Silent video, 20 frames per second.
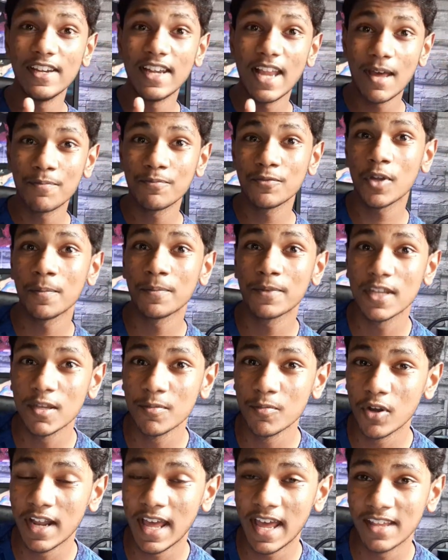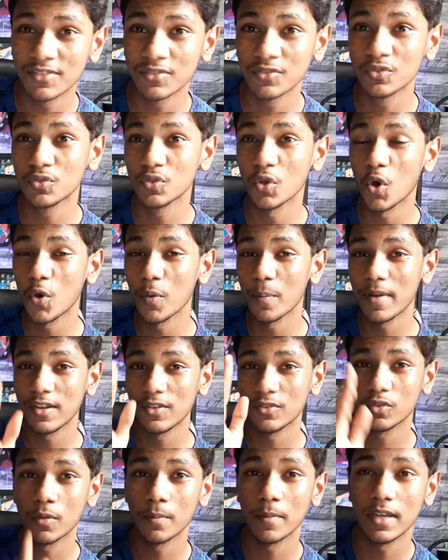laptop keyboard has so
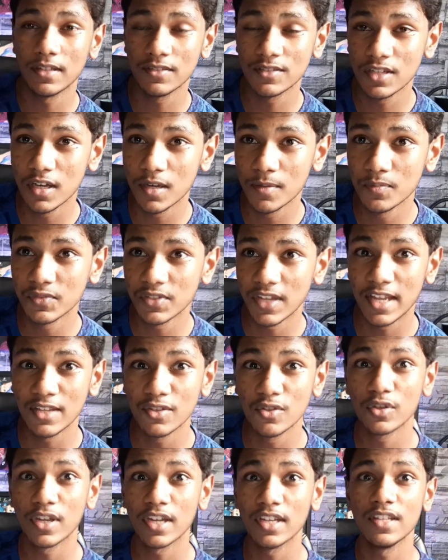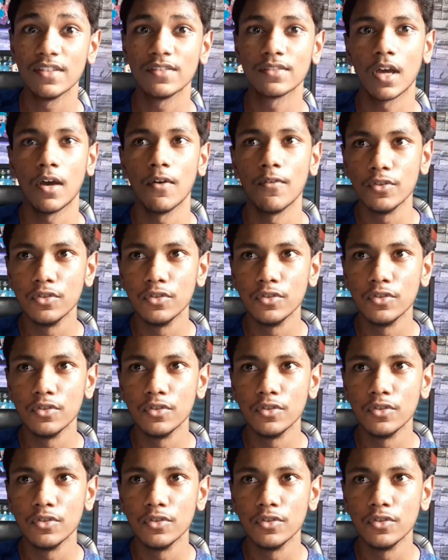many germs, and you can discover